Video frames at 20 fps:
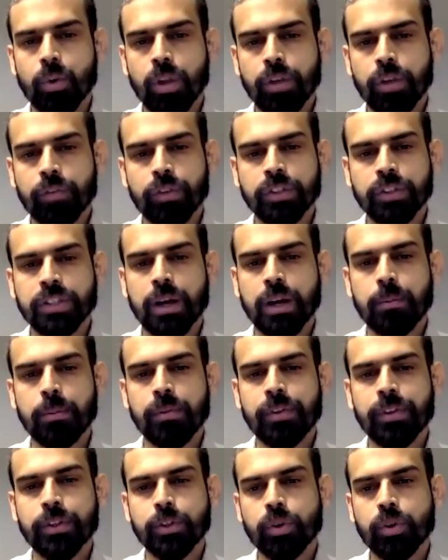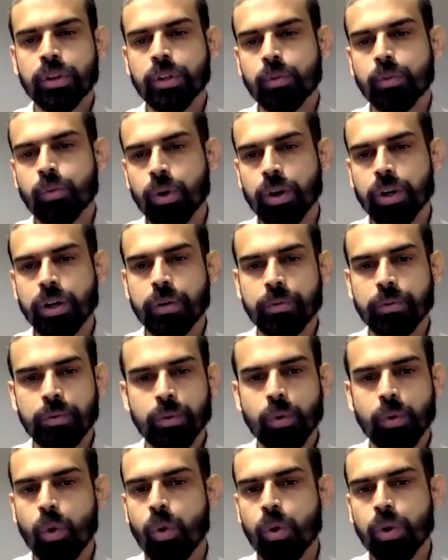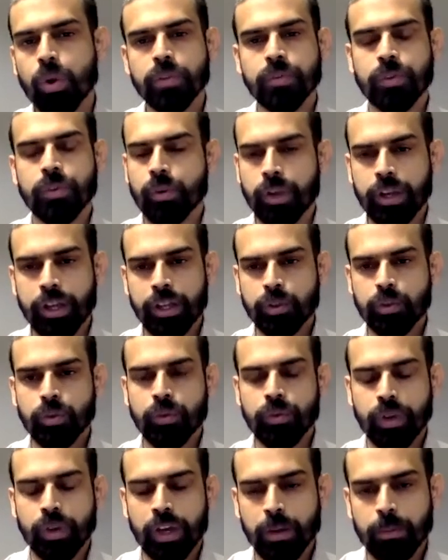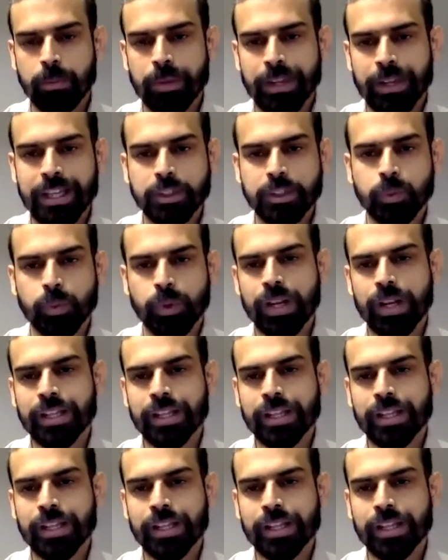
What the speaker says: Like, for example, when you're in the work role in a place where,